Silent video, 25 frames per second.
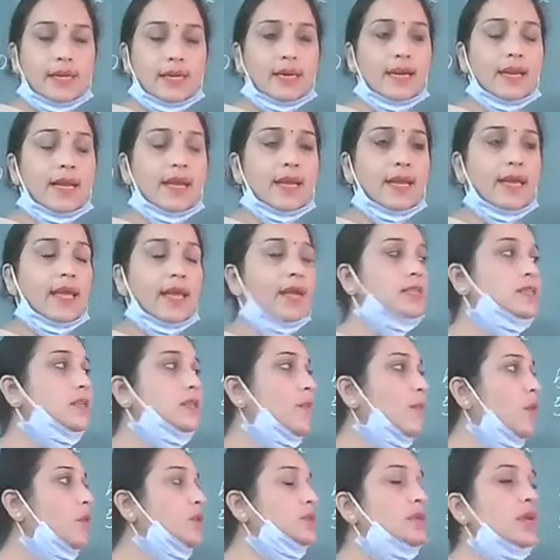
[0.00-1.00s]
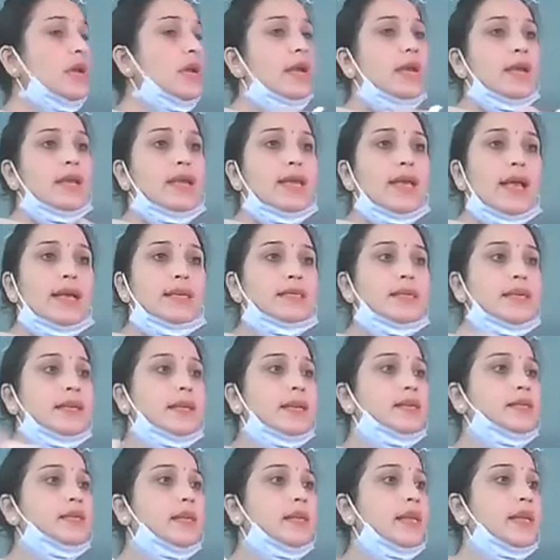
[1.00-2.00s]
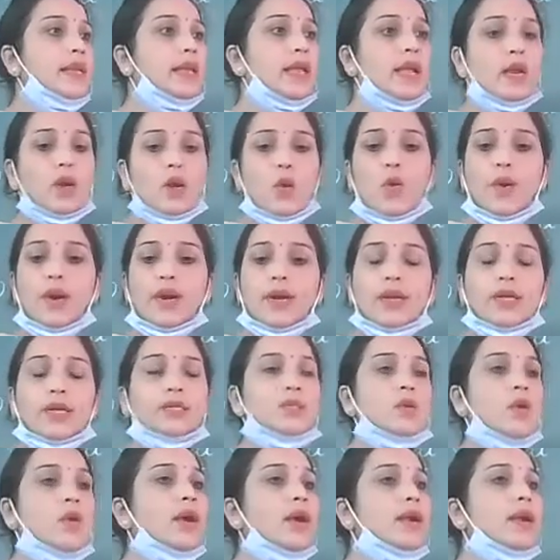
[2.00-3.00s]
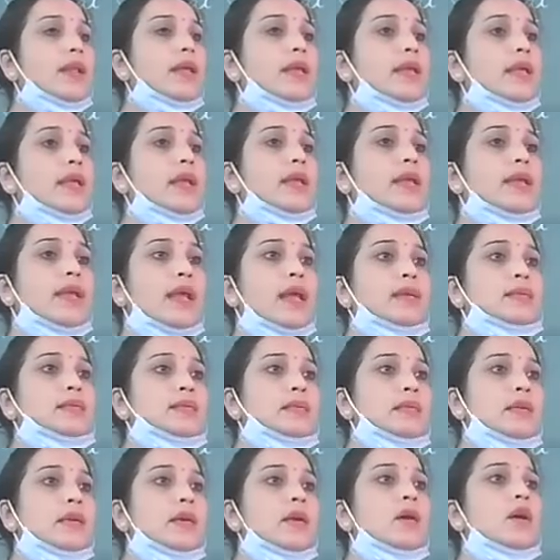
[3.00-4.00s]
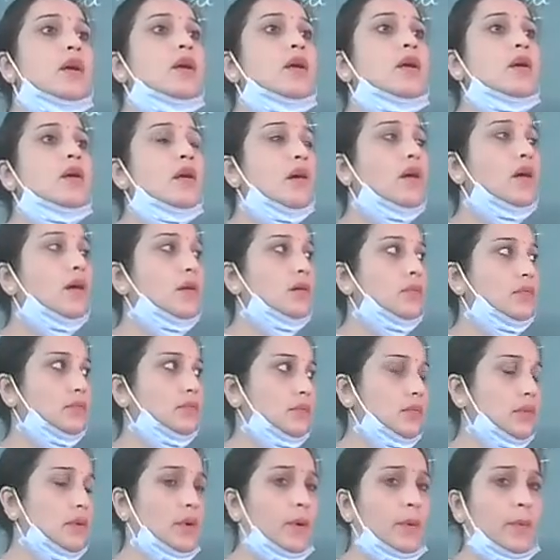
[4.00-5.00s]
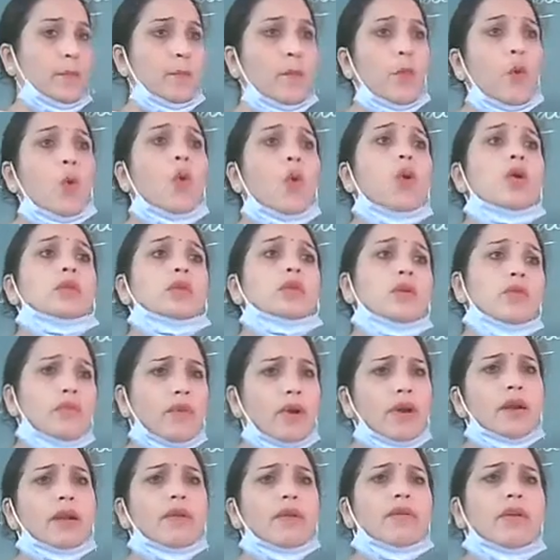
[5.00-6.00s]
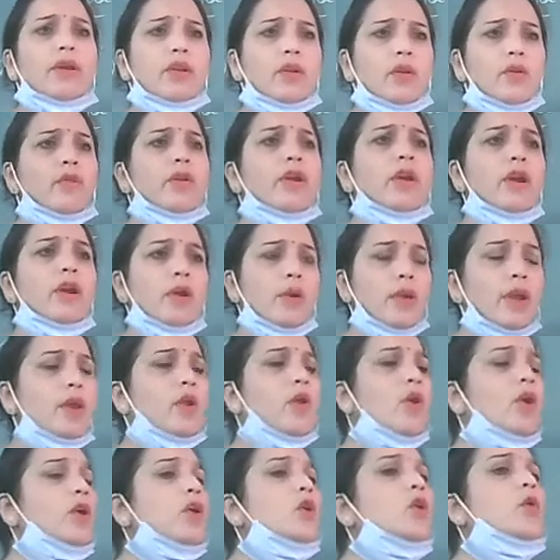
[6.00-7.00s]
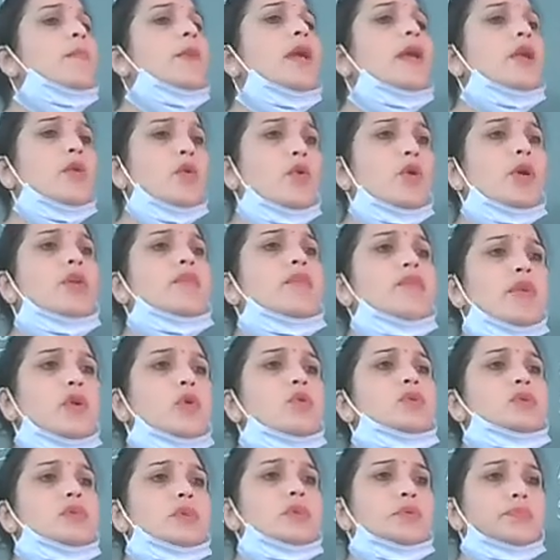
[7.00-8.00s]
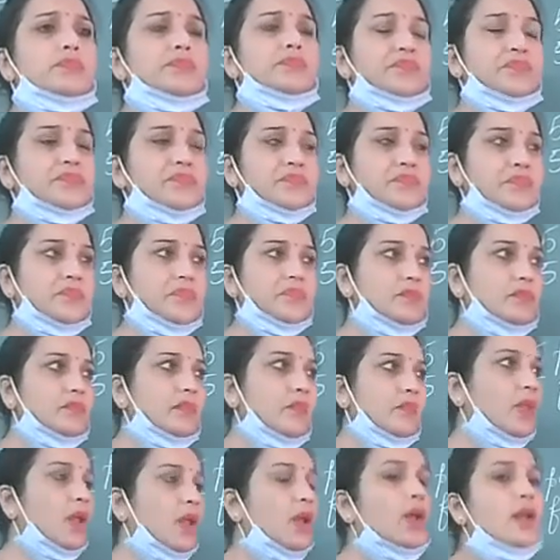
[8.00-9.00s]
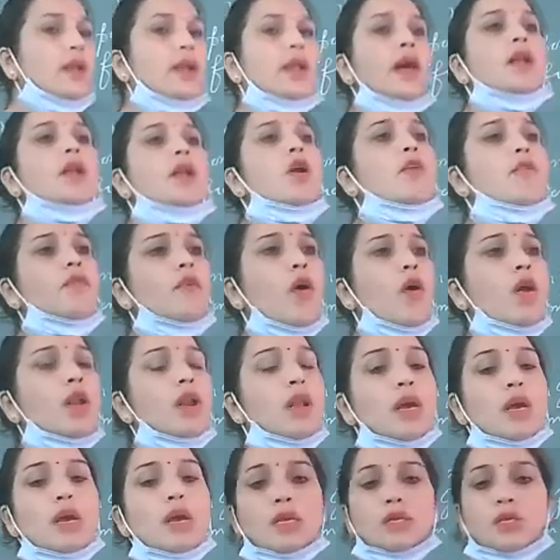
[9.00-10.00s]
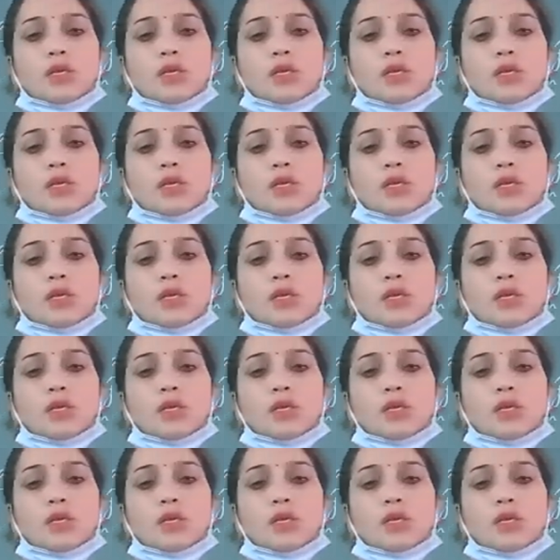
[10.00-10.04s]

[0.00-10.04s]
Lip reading: it linking? Suppose yes, it is linking. No, it is not linking. Yes, both, whatever. In order to make you confused. None of all.